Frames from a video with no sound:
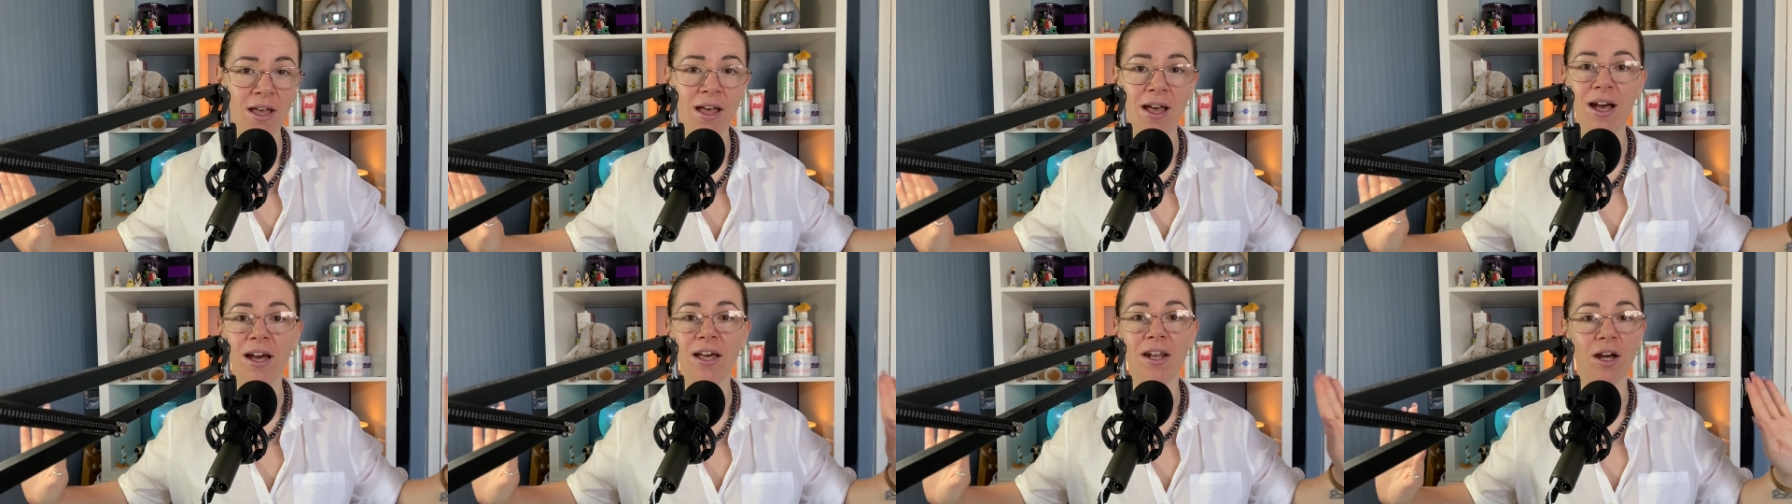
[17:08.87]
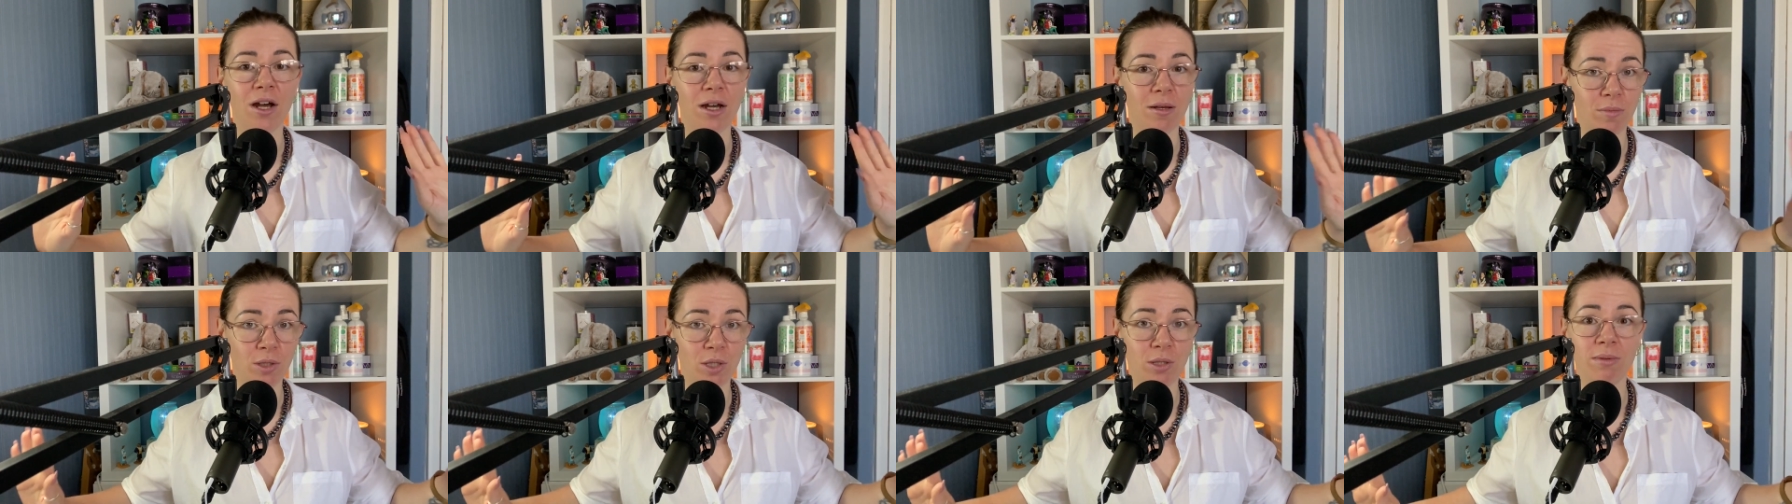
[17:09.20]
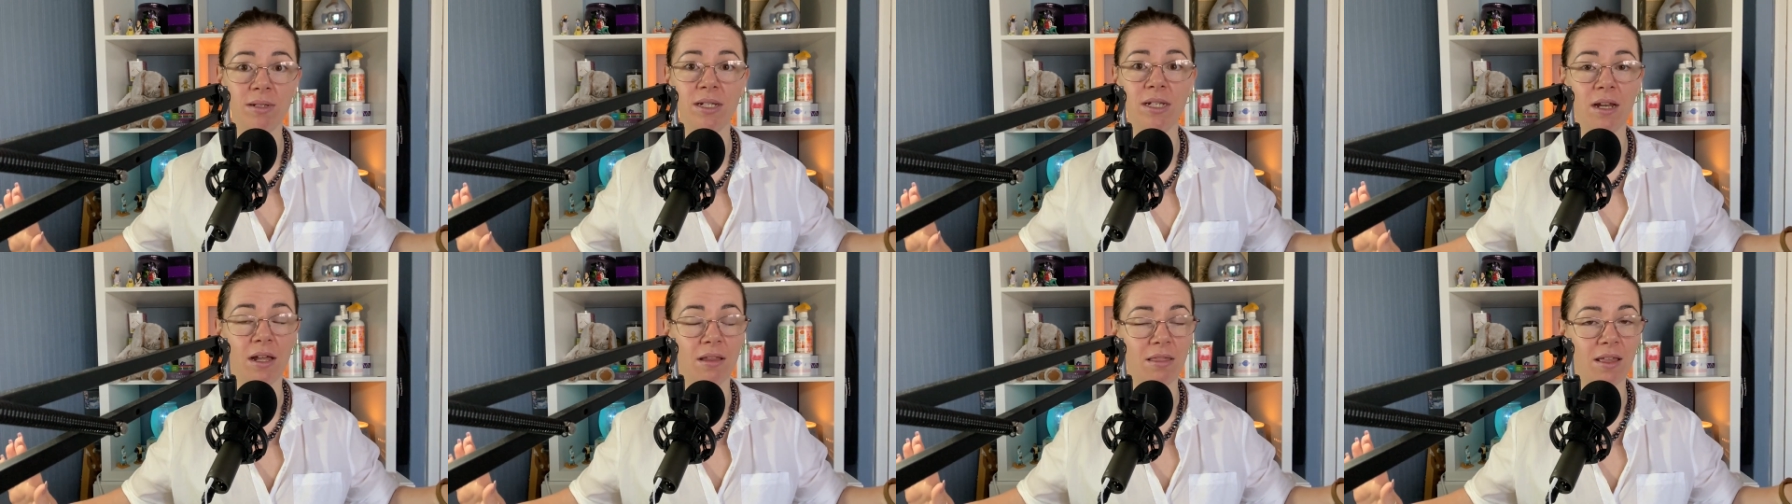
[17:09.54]
and I am
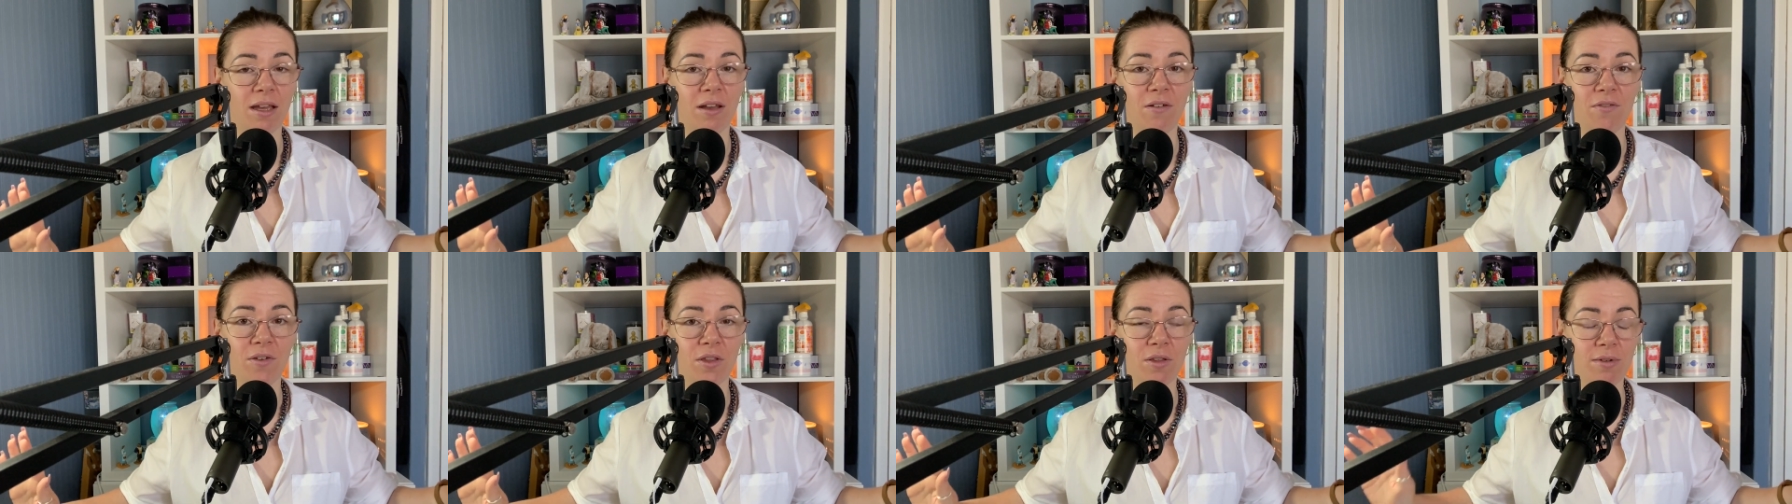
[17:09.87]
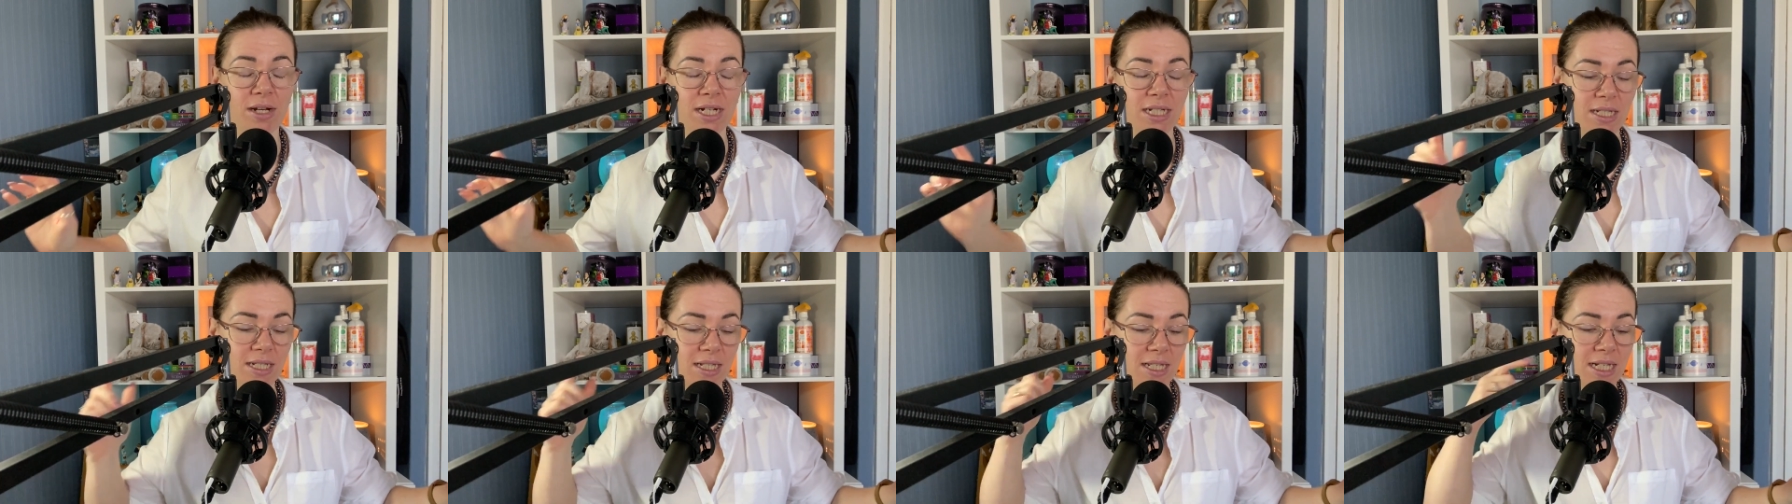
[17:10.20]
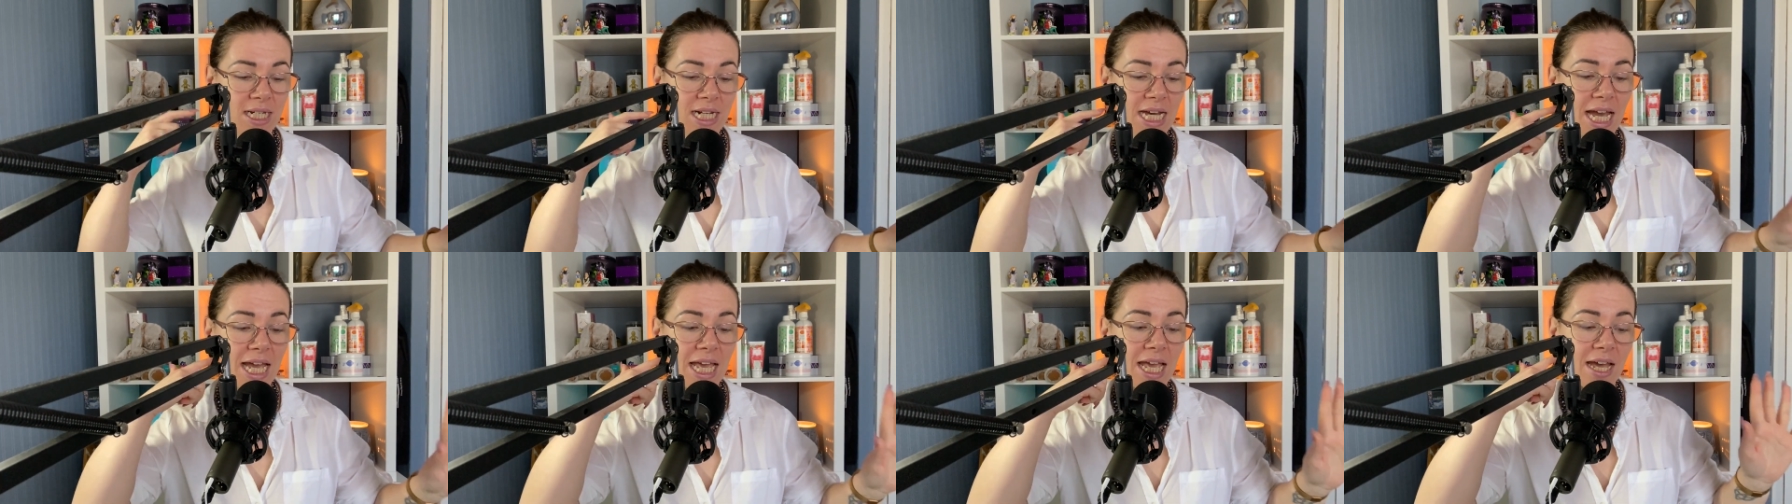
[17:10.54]
doing nothing for the rest of the
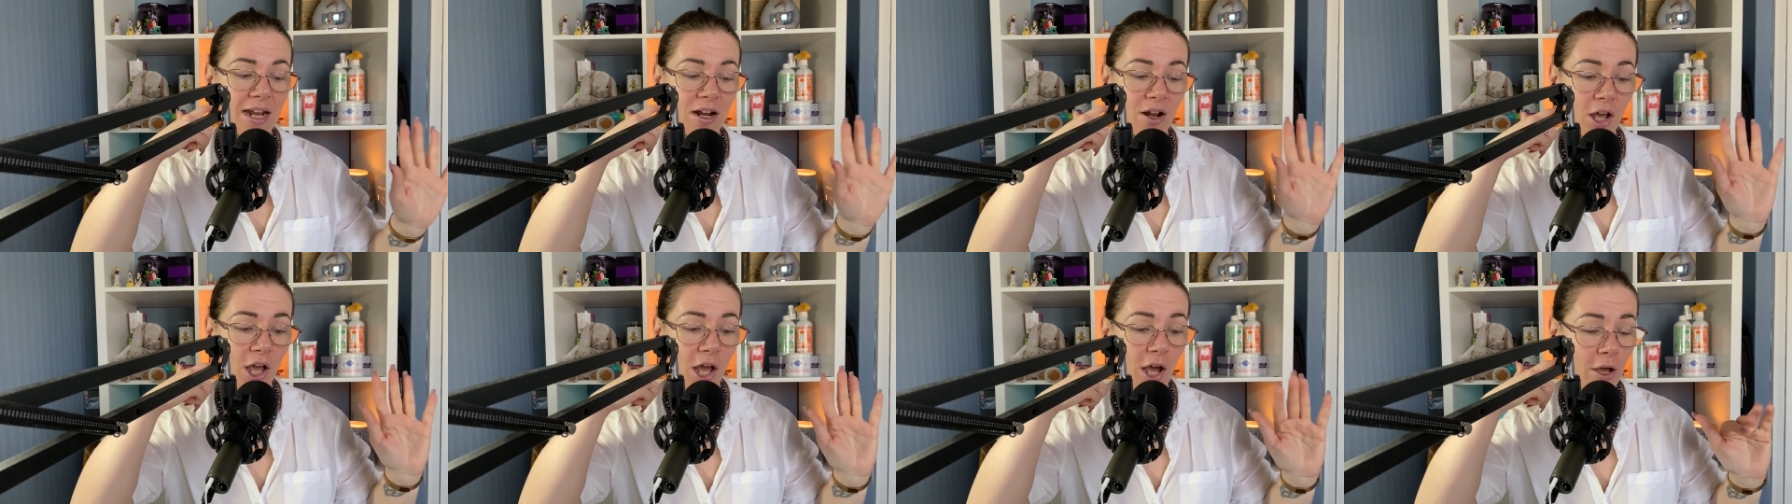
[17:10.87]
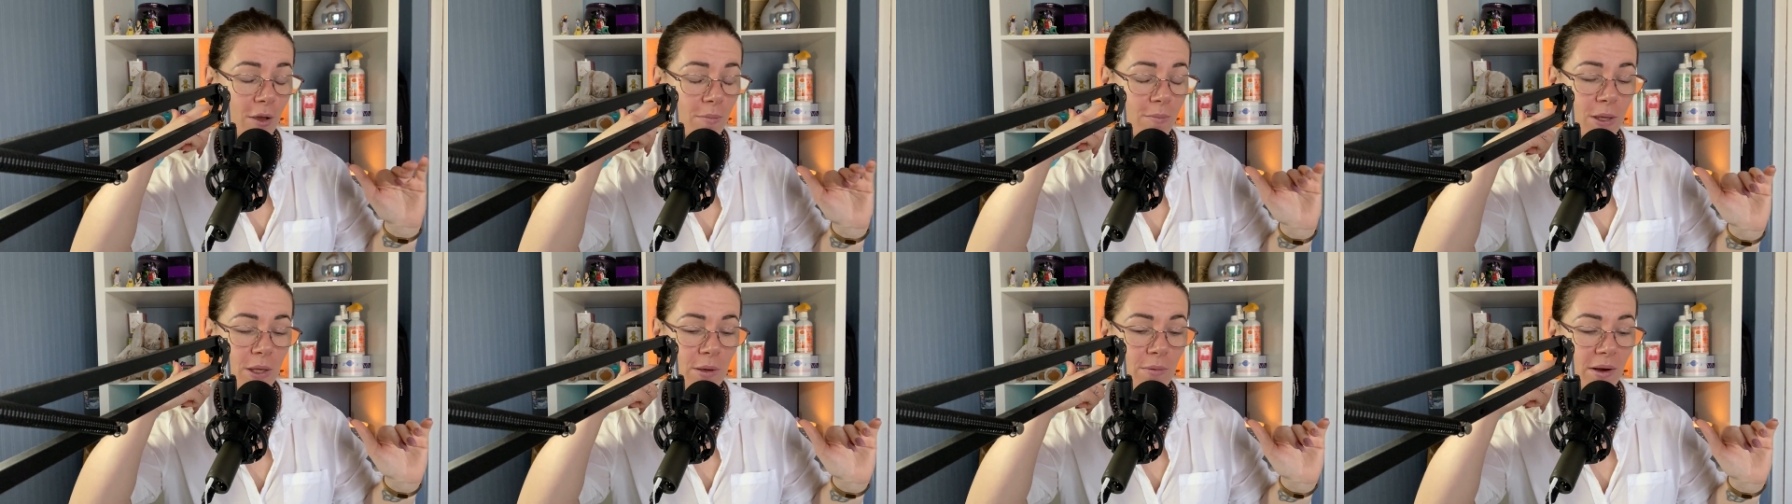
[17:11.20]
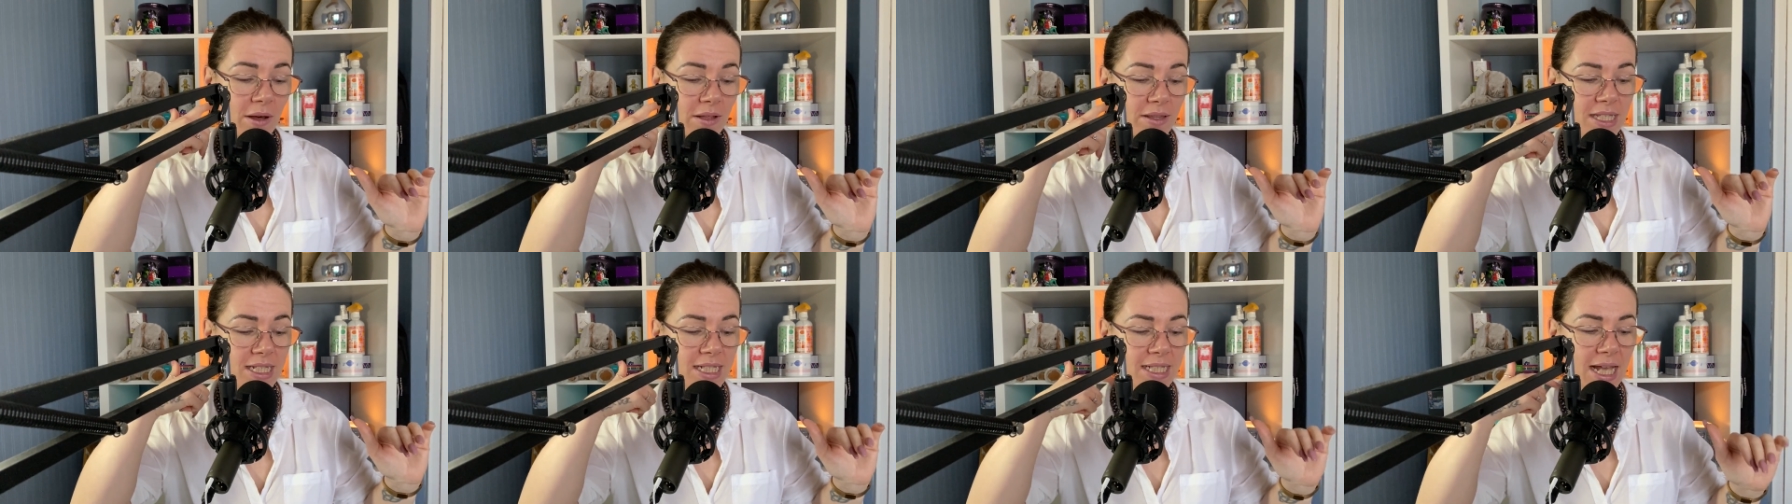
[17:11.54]
day. And I hope you
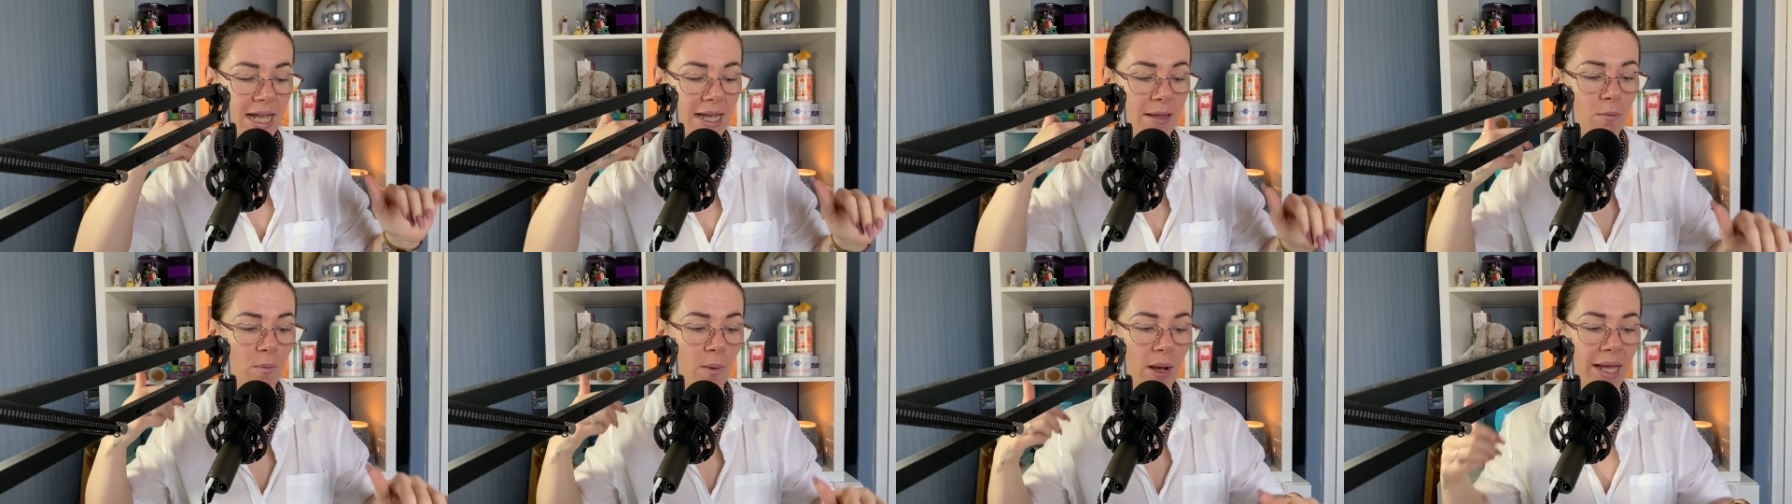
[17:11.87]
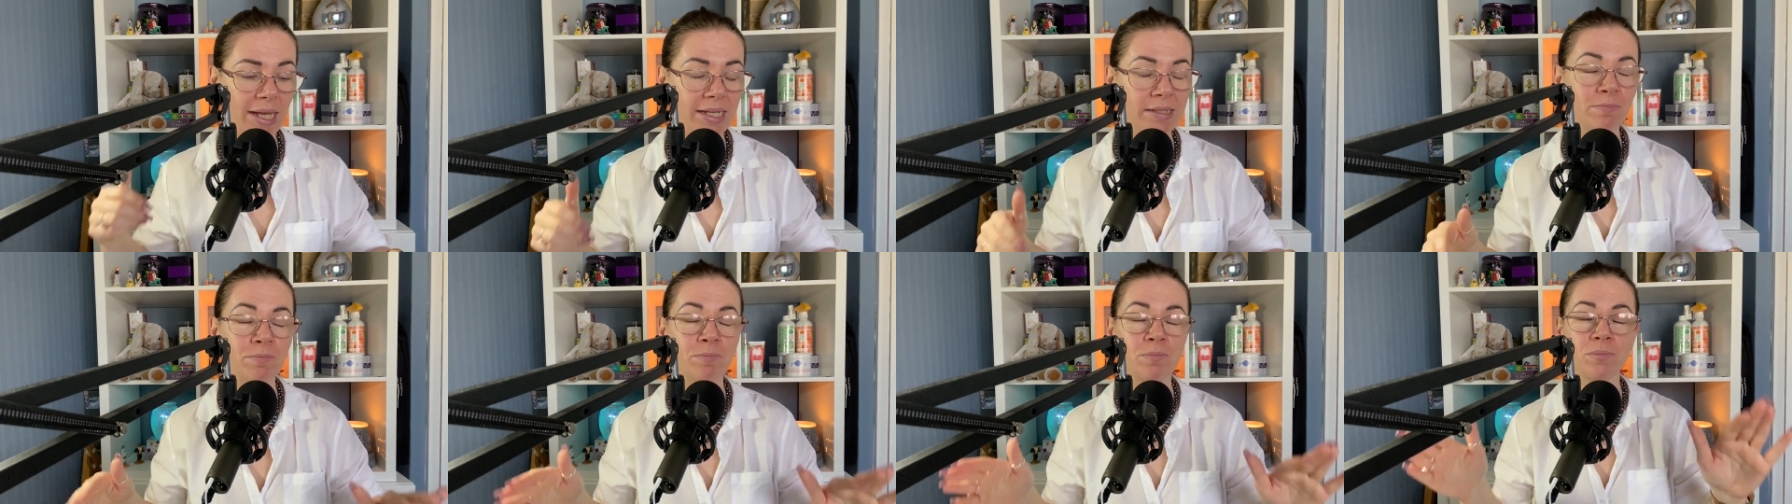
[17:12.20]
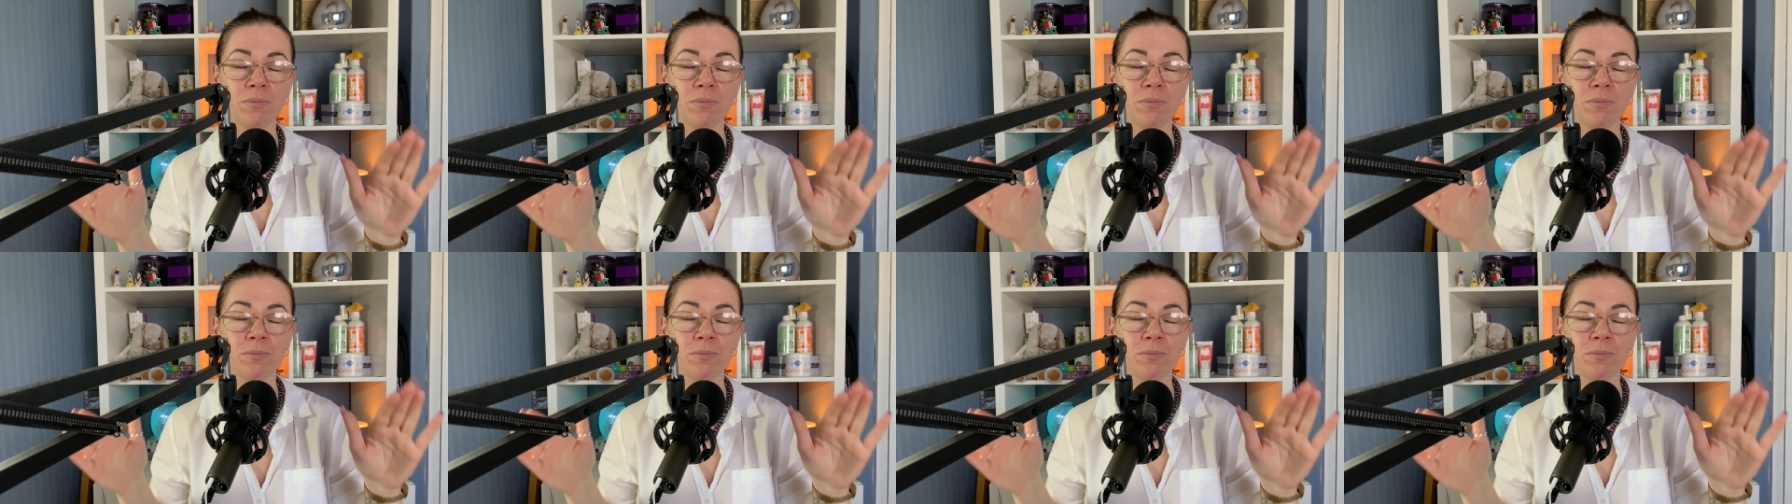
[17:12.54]
are the same way.